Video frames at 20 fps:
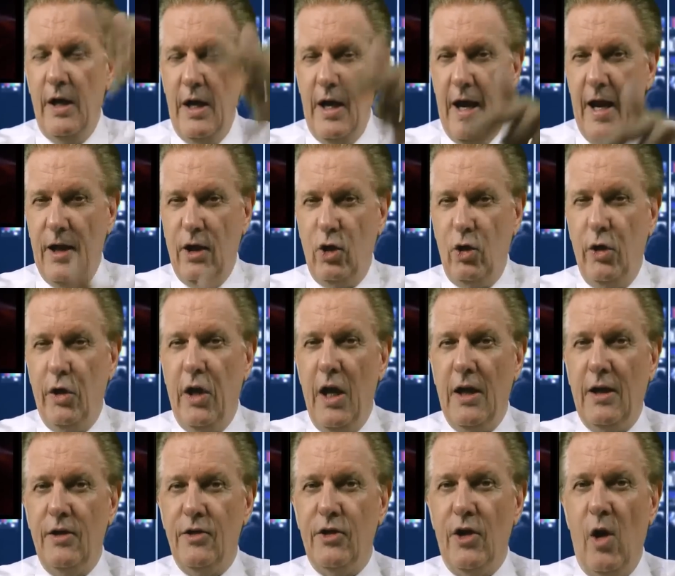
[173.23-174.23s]
and good
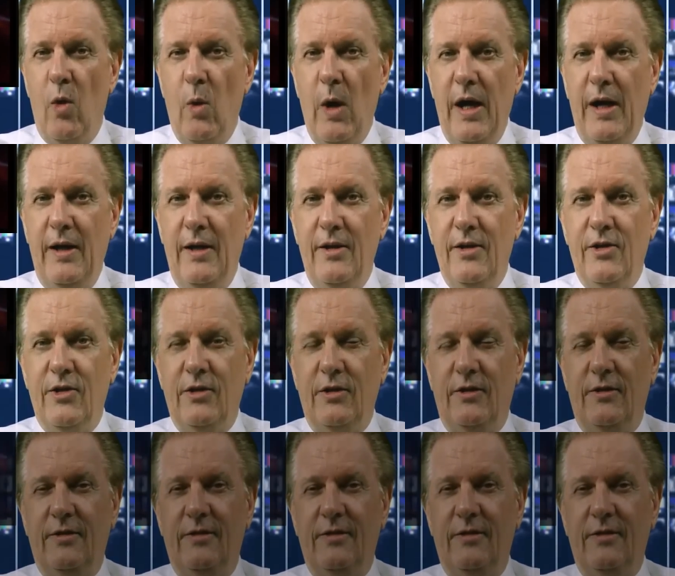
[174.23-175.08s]
luck as always.